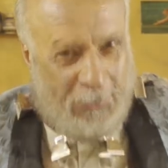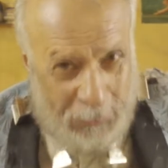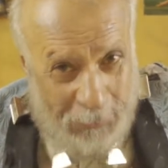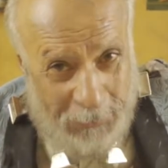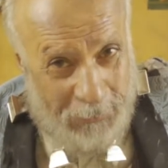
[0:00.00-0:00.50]

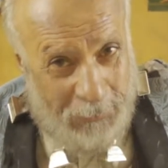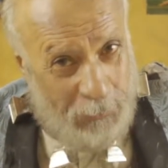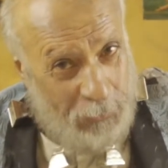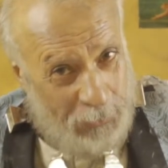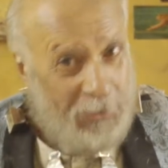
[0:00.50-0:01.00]
to,
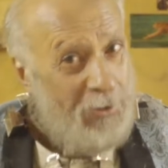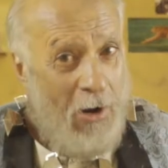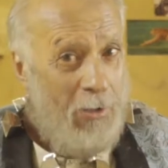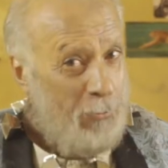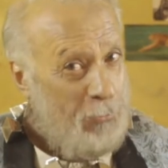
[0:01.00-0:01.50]
you see, there
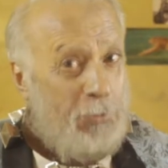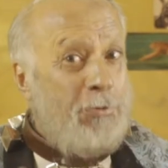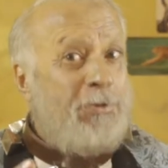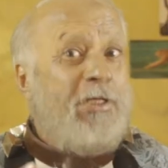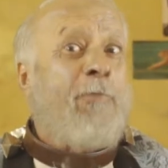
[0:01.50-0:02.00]
are
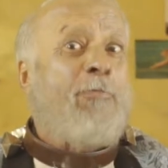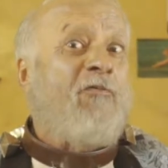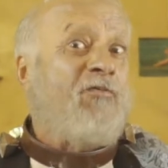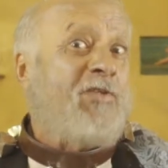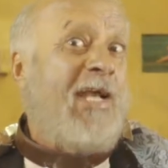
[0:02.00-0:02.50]
2 types
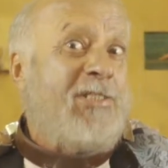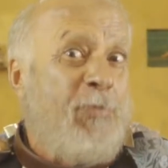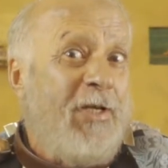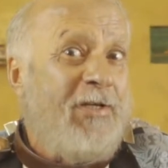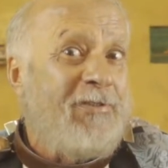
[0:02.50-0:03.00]
of
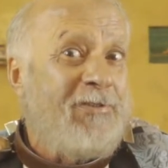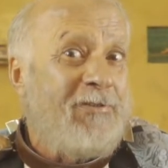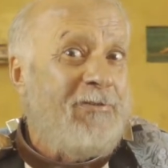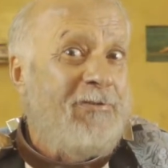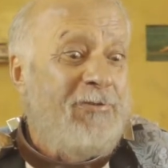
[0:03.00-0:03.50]
taxpayers.
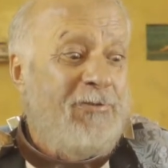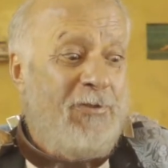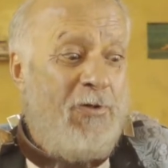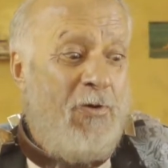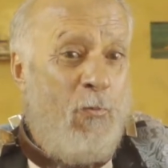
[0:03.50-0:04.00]

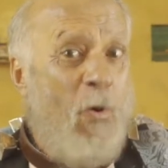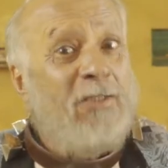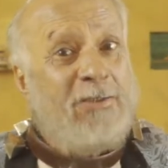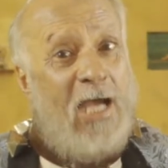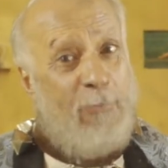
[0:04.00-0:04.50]

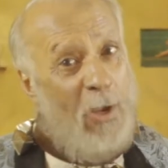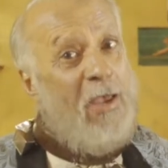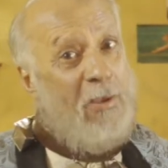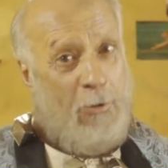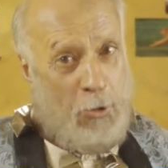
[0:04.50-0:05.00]
One type
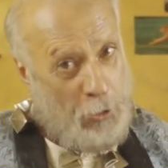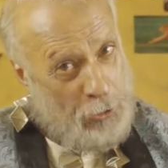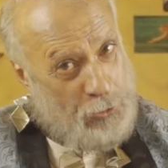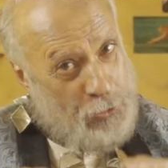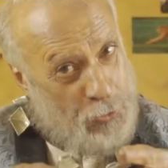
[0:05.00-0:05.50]
A
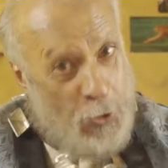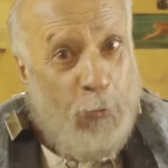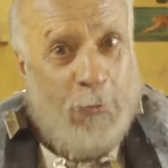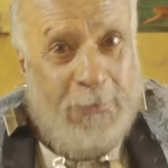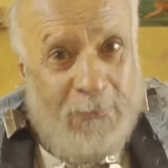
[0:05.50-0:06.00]
is
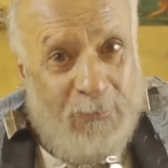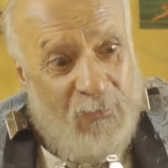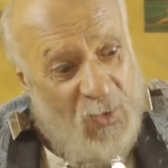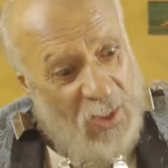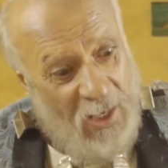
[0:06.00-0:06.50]
you,
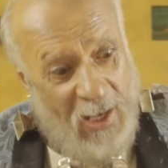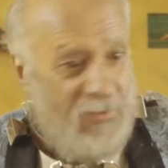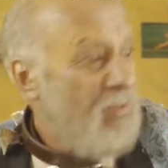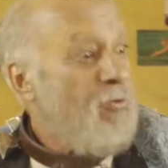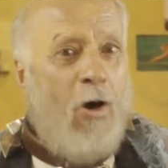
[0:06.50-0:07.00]
and
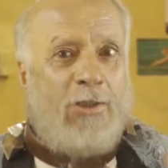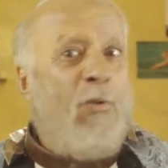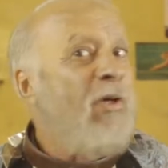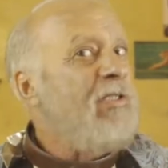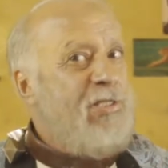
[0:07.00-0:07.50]
then the other
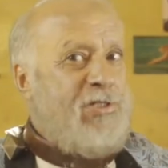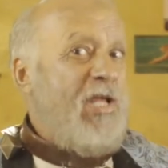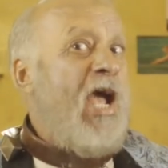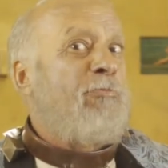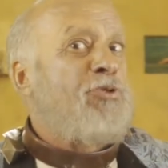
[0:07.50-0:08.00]
one is
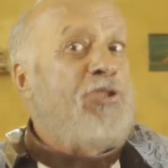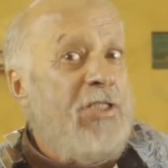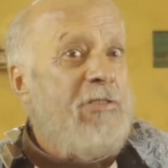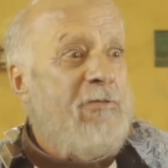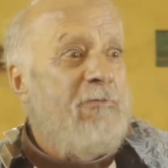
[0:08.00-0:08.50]
type G.